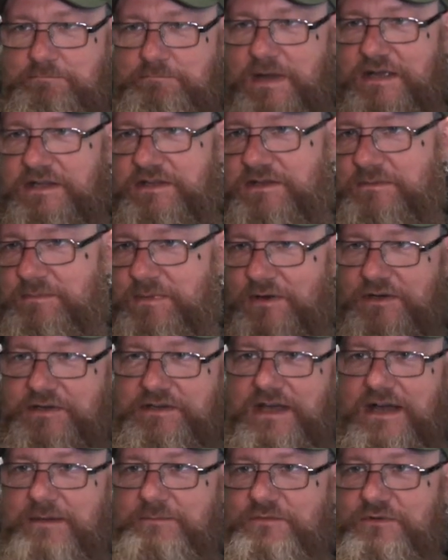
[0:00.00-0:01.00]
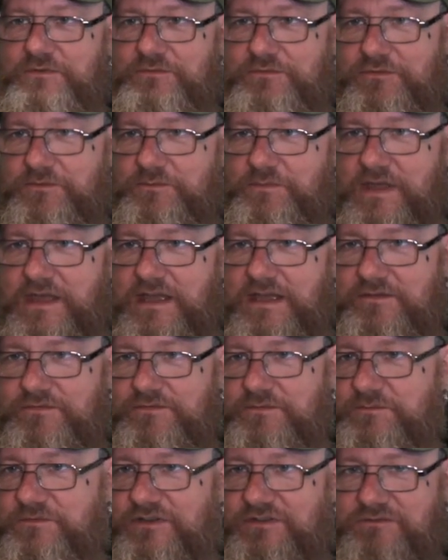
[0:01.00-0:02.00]
make your mind up from there,
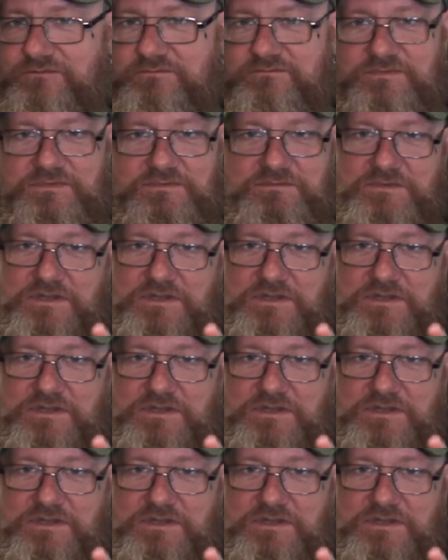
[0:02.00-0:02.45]
from just